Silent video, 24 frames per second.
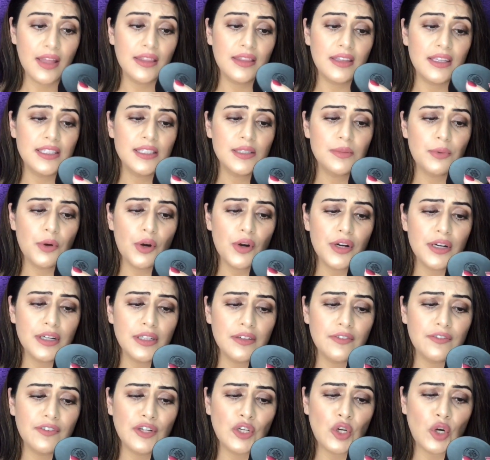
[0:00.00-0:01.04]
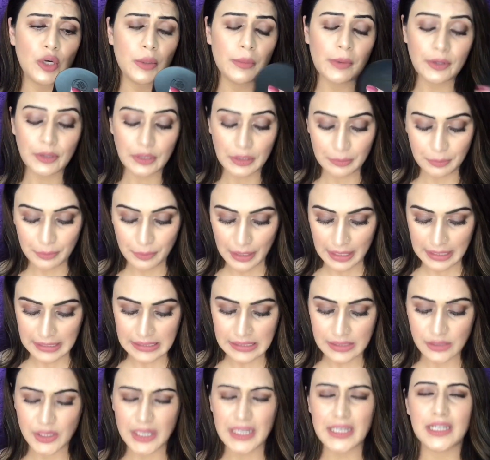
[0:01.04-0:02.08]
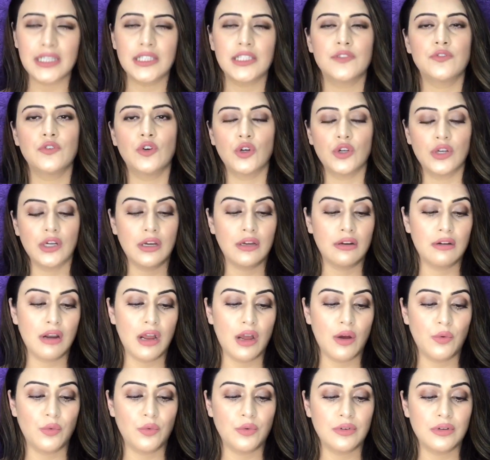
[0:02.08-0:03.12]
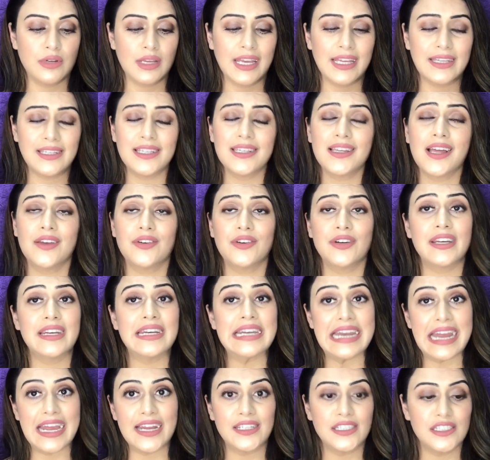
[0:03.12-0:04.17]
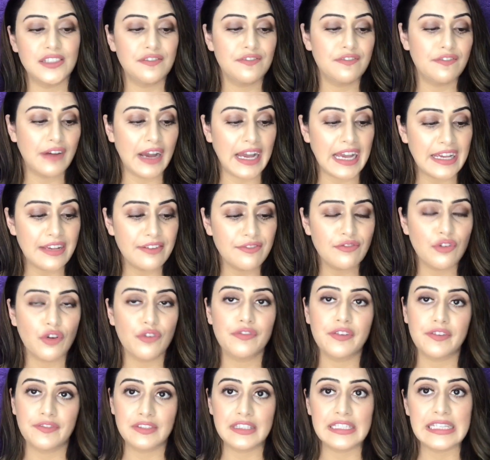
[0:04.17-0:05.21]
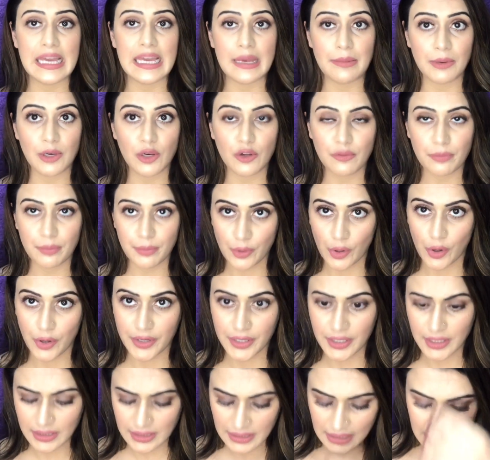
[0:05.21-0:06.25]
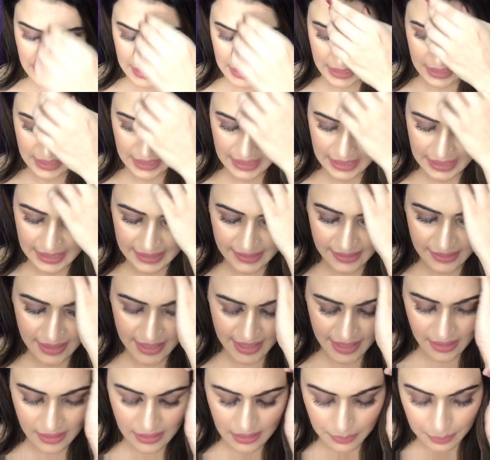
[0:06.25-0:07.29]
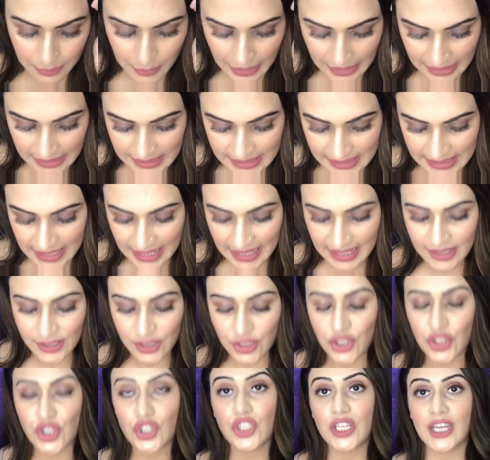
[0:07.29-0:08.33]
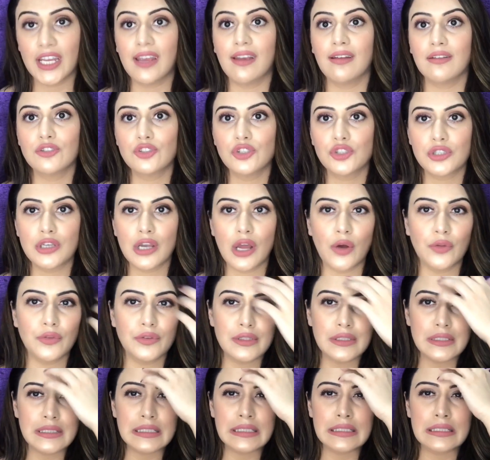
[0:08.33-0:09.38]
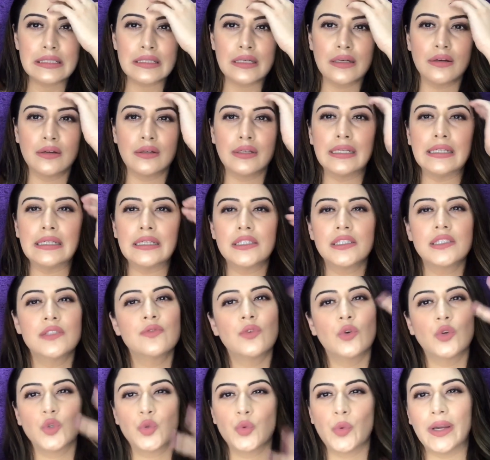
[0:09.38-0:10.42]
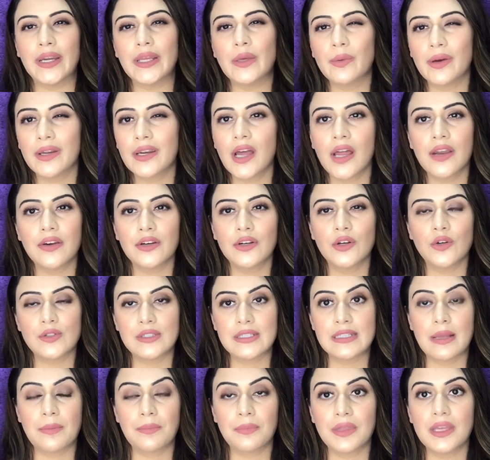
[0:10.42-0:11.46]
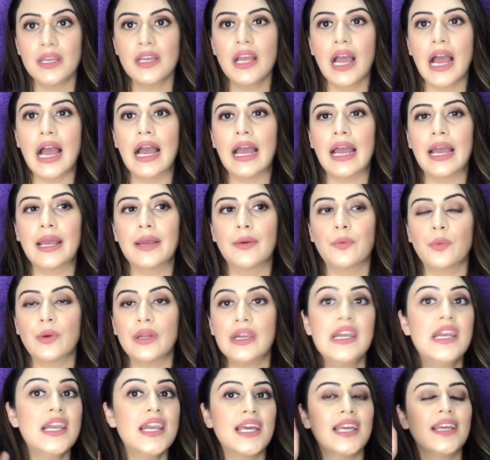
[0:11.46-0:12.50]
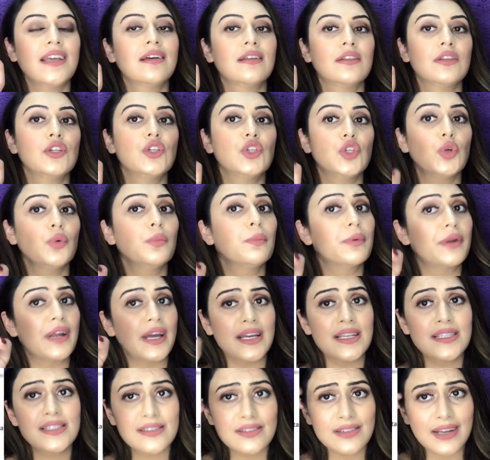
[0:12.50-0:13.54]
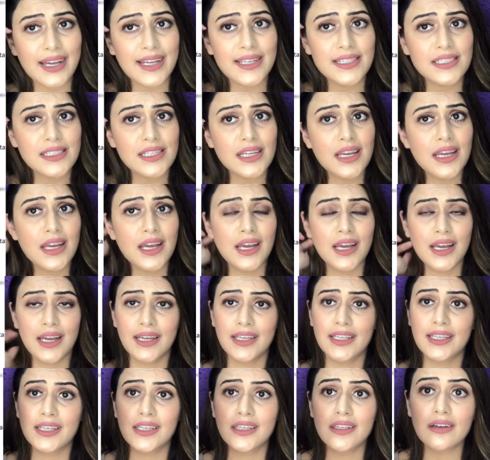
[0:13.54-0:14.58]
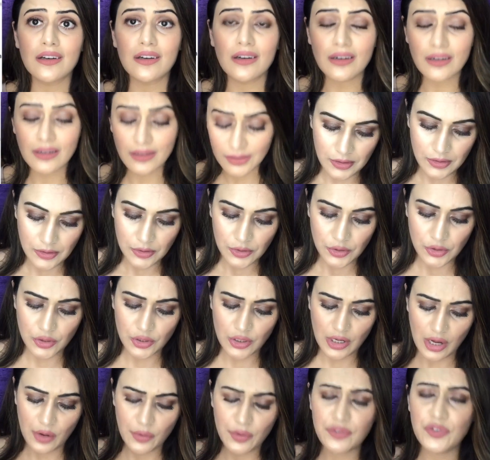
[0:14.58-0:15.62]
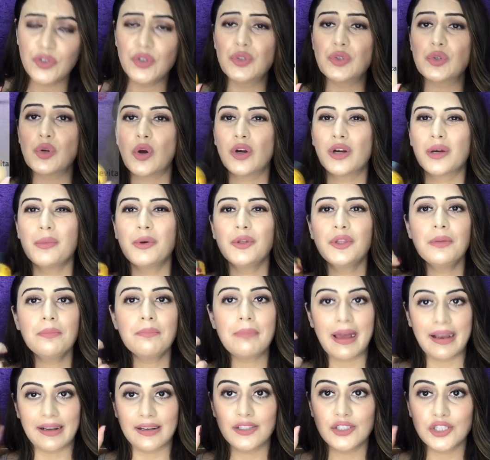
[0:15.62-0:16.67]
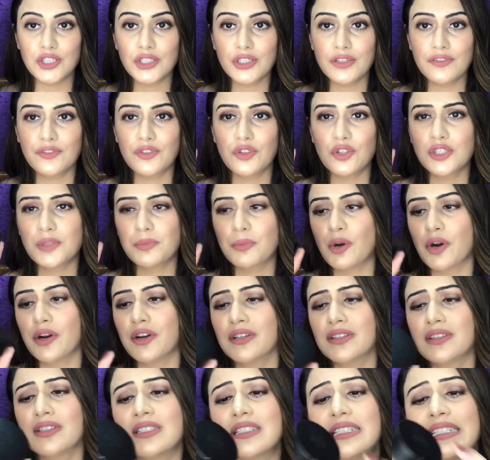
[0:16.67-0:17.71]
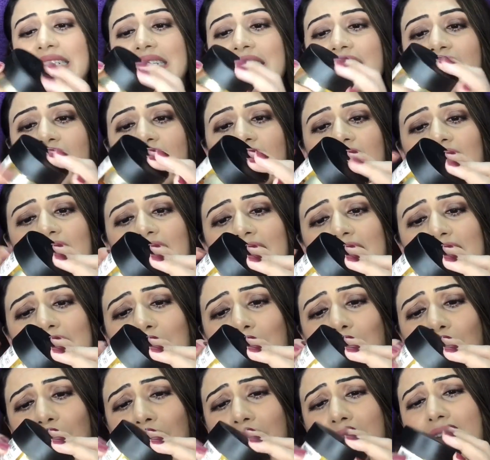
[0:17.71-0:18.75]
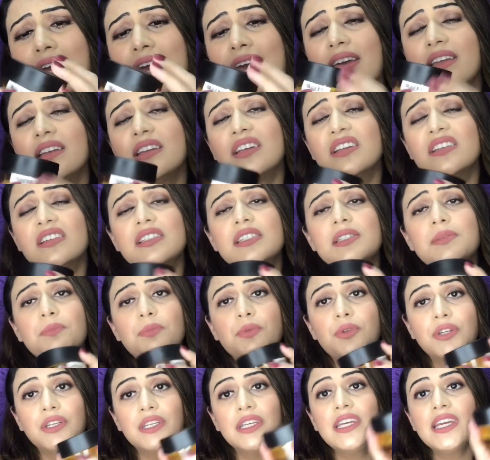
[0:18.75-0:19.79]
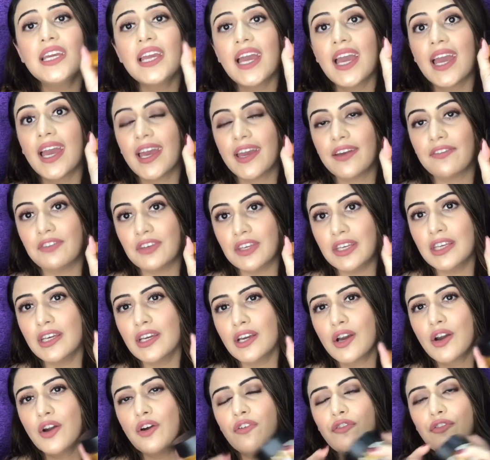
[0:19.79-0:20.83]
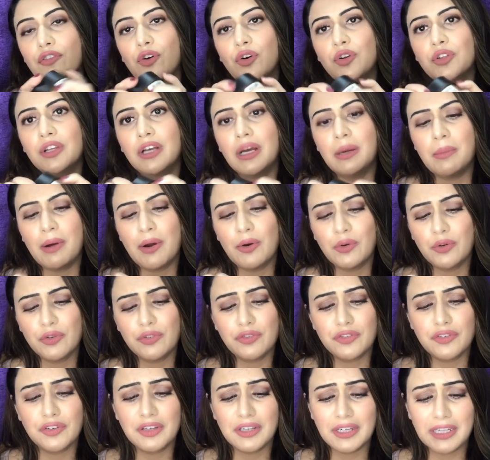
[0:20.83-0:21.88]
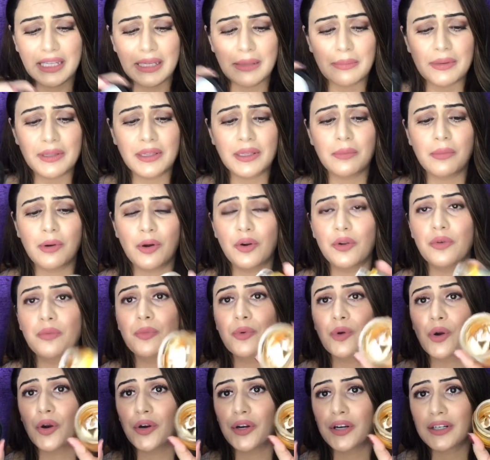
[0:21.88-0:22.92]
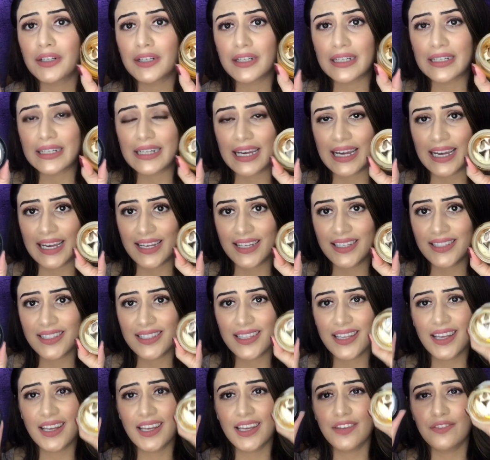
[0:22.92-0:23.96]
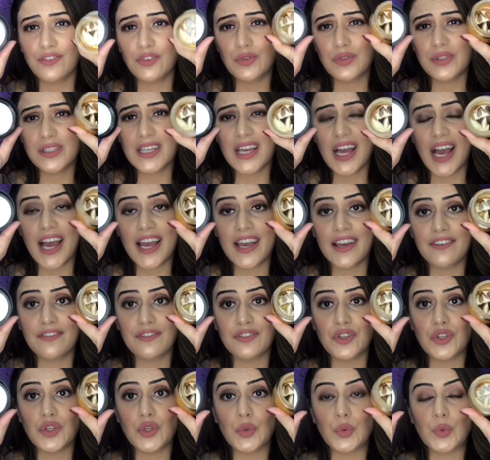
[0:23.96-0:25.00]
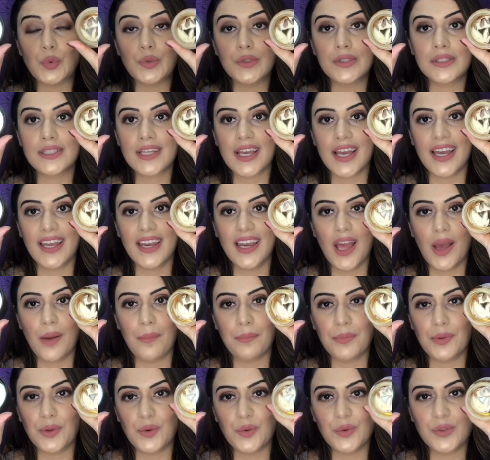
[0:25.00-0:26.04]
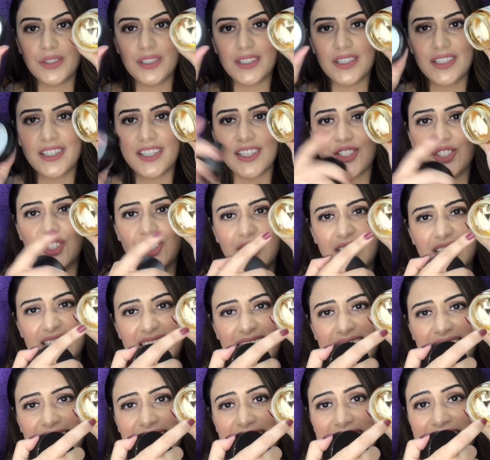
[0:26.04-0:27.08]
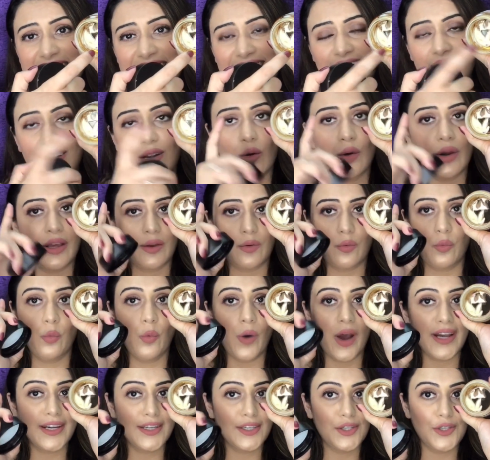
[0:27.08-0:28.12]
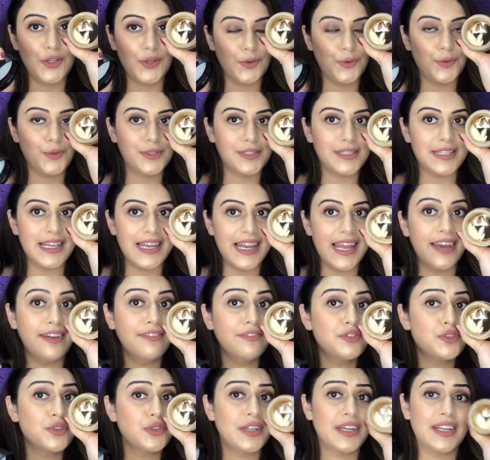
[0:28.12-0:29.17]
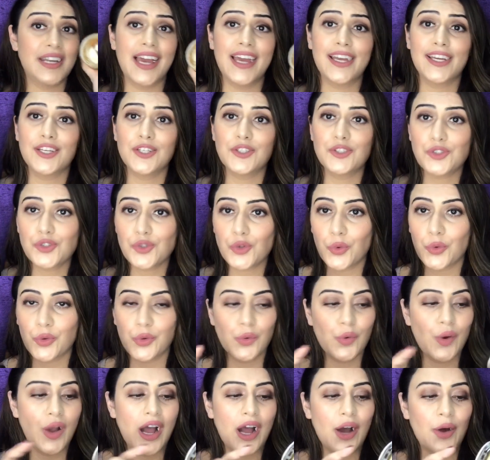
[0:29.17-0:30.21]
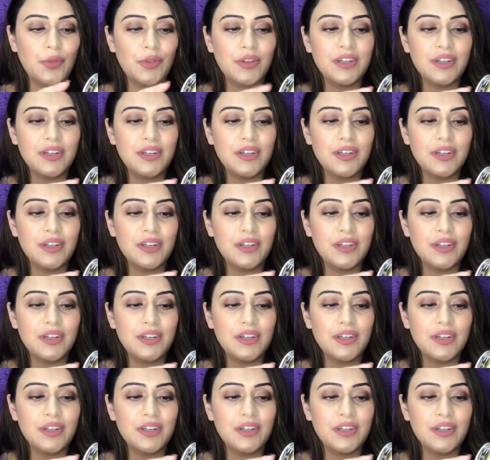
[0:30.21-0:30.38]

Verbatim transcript: this product if we talk about the price it retails for around 1895 for 50 ml of product I think the price has changed now this uh, retails for 2100 or something I will link the new price right here so now if you talk about the packaging if this product this is a glass bottle and it is pretty heavy for the amount of cream and the amount of product it has if you see i have used and abused it there's just like a little like one use left so that i can show you how the